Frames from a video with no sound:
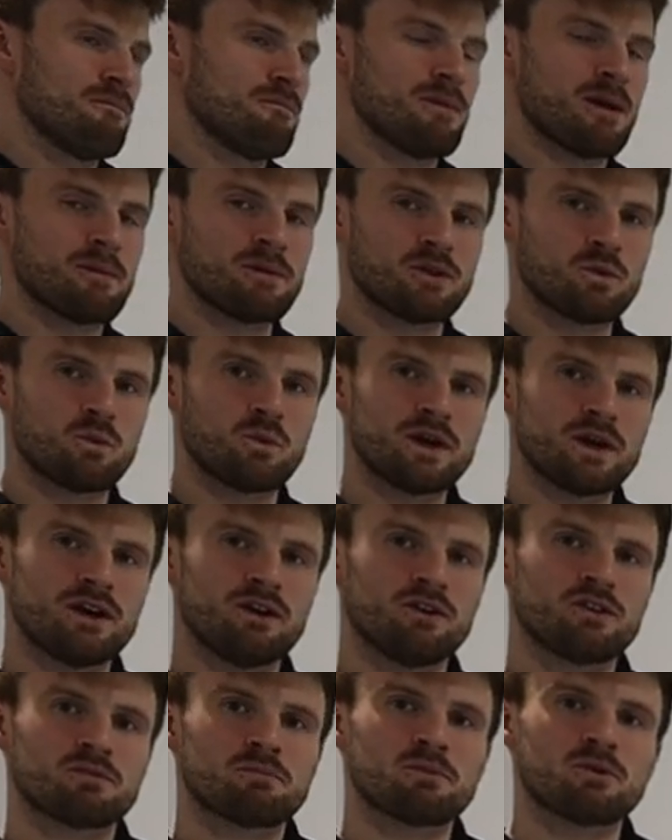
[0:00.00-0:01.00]
maybe the
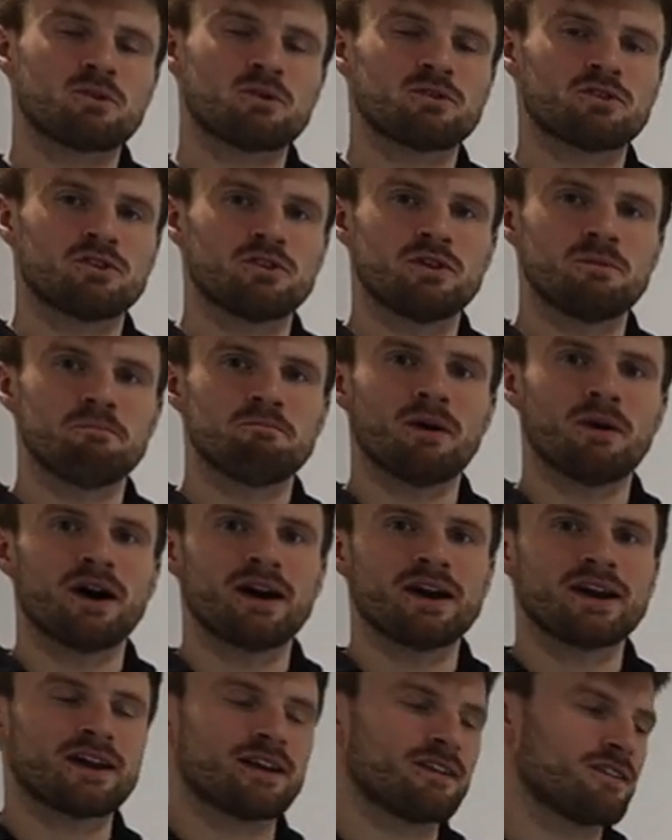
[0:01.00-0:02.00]
wheels, but also the
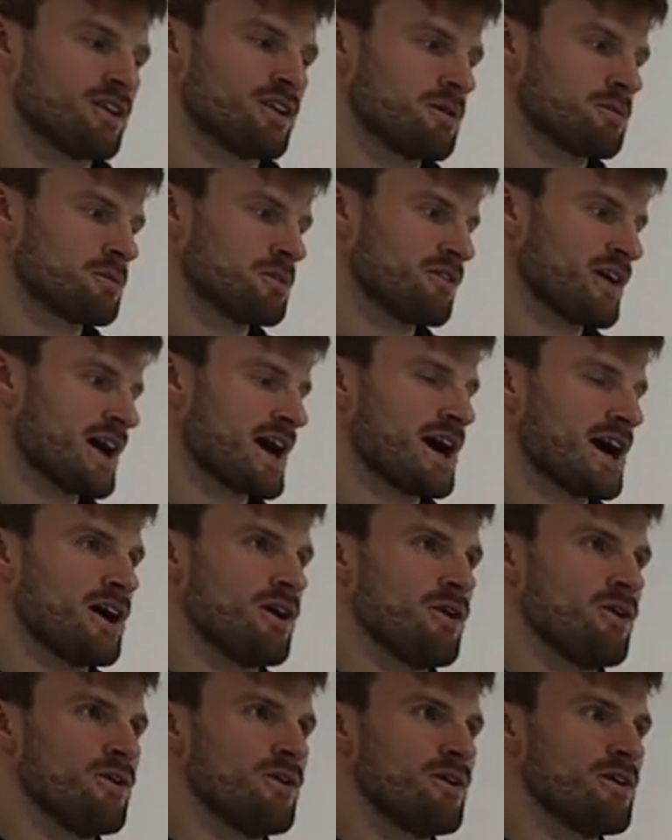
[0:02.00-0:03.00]
bike in terms of
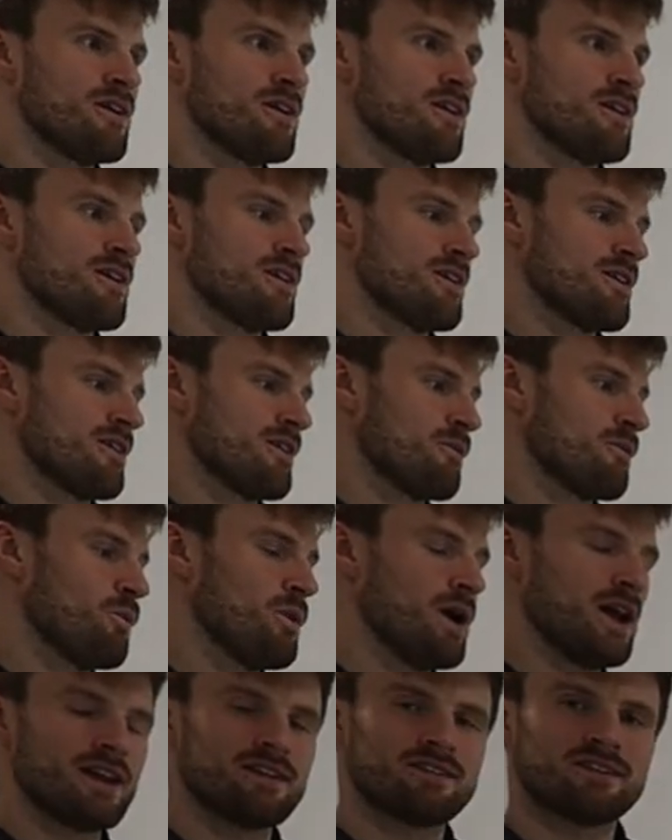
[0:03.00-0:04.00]
how
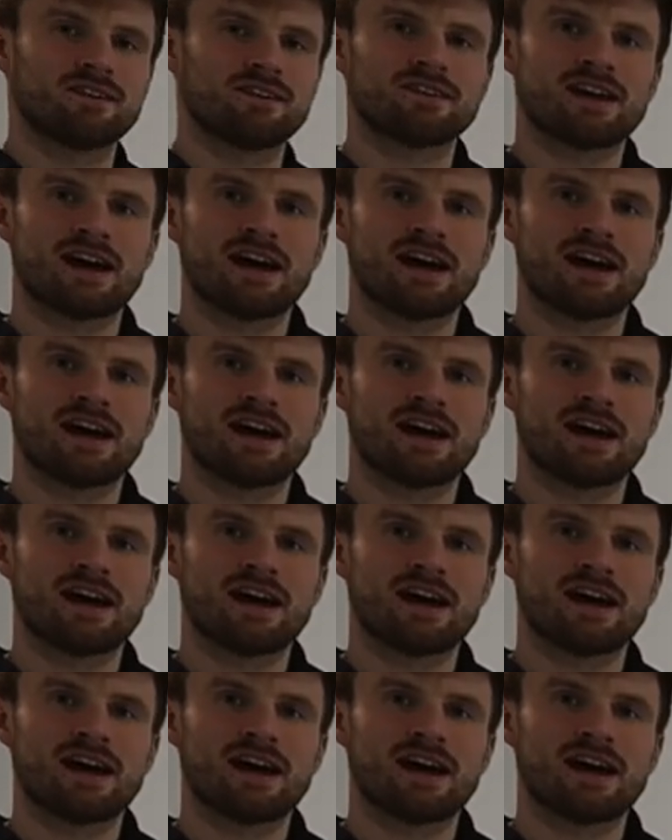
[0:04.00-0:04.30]
well it does